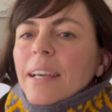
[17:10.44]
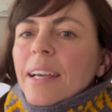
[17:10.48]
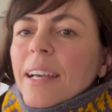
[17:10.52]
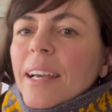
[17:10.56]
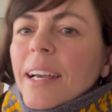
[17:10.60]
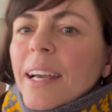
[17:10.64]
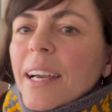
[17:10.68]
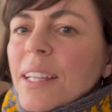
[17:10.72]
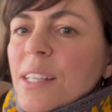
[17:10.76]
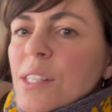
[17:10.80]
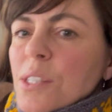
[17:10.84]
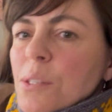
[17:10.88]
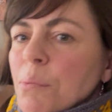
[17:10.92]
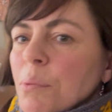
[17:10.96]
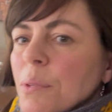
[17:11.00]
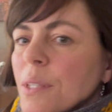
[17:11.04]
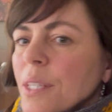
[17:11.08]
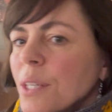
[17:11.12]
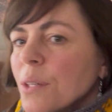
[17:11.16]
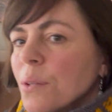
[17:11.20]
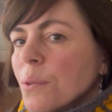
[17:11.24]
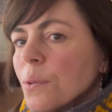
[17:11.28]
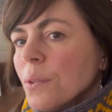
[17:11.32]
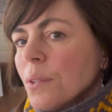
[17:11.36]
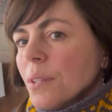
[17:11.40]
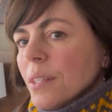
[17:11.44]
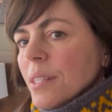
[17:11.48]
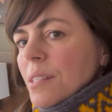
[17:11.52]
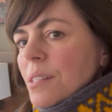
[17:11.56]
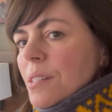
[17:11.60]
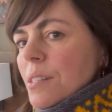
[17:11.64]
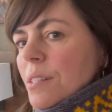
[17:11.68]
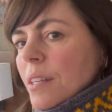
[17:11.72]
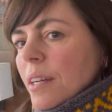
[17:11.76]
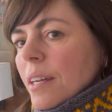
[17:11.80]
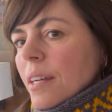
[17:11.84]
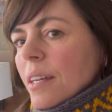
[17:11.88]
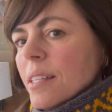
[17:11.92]
And it's pretty cool.
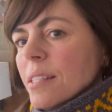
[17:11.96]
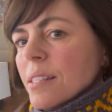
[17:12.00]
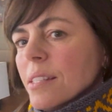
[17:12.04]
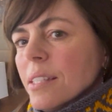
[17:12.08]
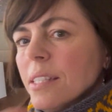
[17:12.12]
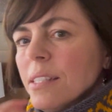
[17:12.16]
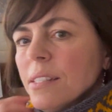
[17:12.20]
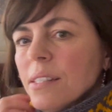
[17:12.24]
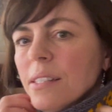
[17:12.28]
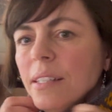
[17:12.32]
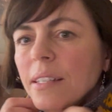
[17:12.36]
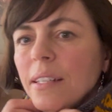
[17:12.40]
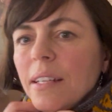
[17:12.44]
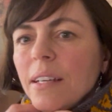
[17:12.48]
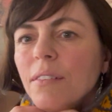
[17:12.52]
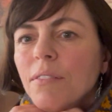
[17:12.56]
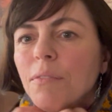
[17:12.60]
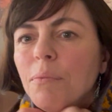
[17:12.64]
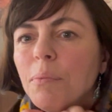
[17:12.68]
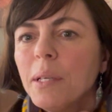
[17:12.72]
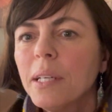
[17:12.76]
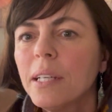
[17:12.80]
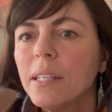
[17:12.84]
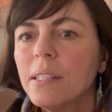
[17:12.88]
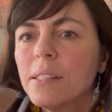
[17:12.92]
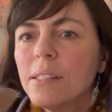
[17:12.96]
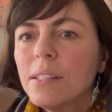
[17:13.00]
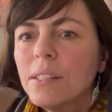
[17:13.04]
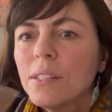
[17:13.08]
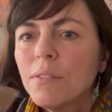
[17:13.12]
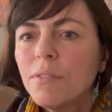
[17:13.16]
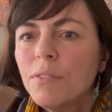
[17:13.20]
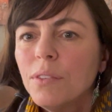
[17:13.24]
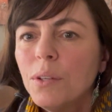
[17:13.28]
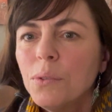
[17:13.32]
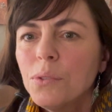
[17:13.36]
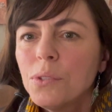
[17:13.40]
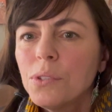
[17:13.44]
It's easy enough because the
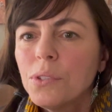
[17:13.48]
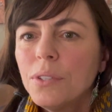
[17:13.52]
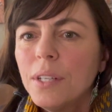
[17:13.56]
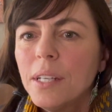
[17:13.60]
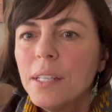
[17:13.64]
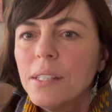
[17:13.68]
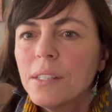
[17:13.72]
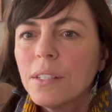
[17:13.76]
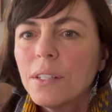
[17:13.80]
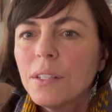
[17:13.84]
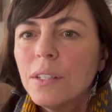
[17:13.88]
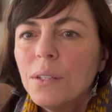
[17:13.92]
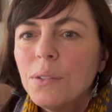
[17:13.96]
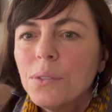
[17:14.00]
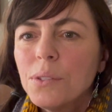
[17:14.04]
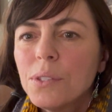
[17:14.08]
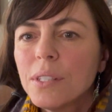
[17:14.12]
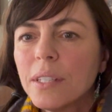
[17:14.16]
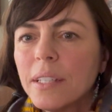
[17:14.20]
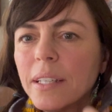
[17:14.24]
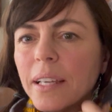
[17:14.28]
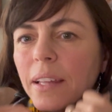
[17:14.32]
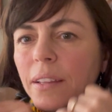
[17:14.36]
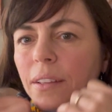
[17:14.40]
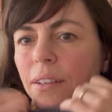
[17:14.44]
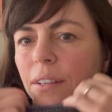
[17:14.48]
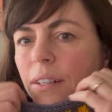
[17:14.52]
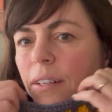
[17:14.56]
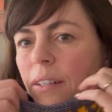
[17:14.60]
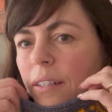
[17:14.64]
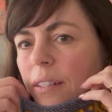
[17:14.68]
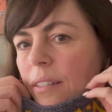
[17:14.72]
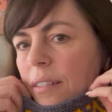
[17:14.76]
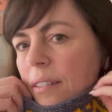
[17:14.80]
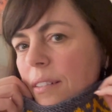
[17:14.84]
floats are nice and close together.